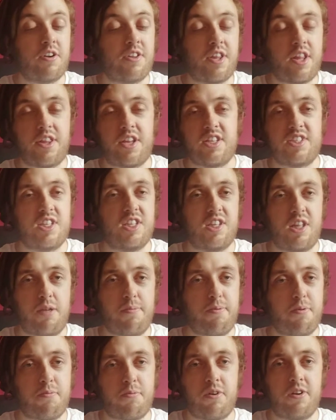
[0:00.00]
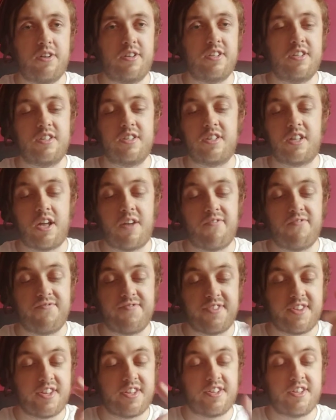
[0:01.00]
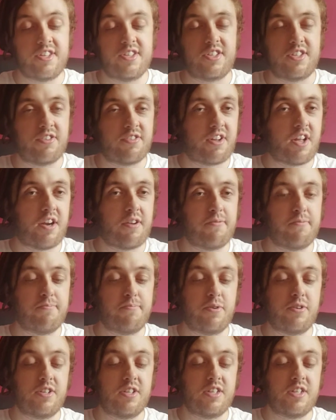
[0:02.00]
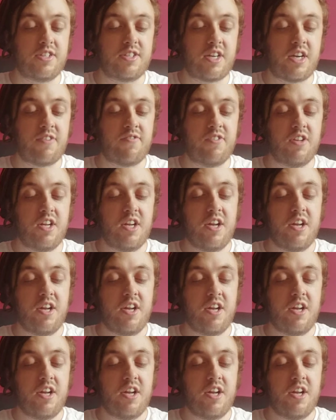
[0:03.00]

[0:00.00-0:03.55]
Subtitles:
and then there's the deeper one, and it's still kind of muddied at times.